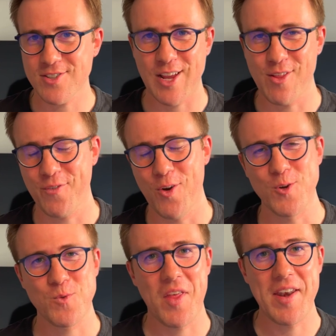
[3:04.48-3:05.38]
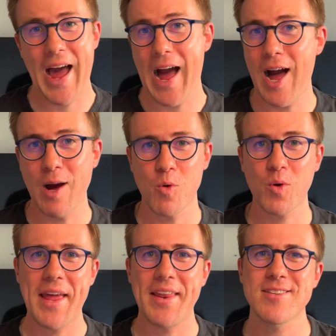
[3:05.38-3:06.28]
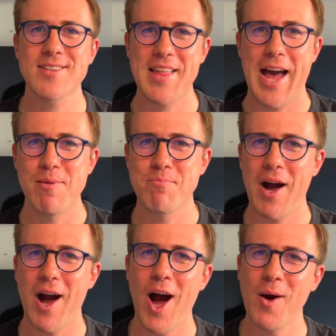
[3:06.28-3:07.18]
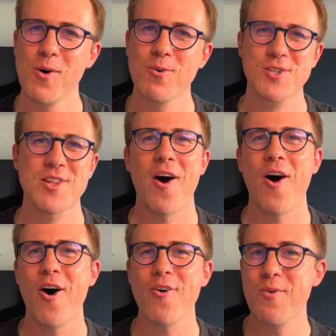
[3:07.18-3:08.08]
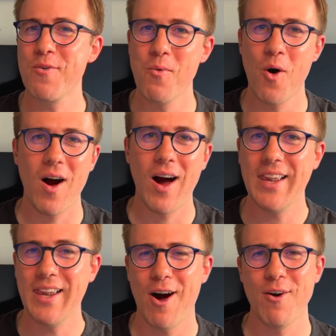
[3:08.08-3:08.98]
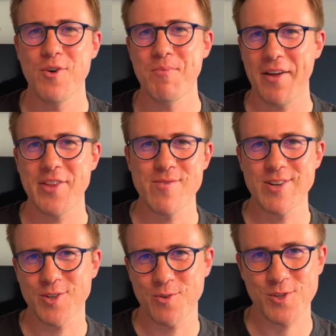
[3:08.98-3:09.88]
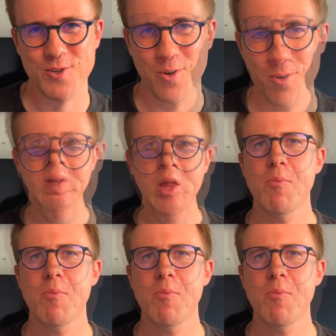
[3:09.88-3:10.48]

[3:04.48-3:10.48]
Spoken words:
see the flaws with it now, and we'll get into that, but I will start off with what I love about the original Saw.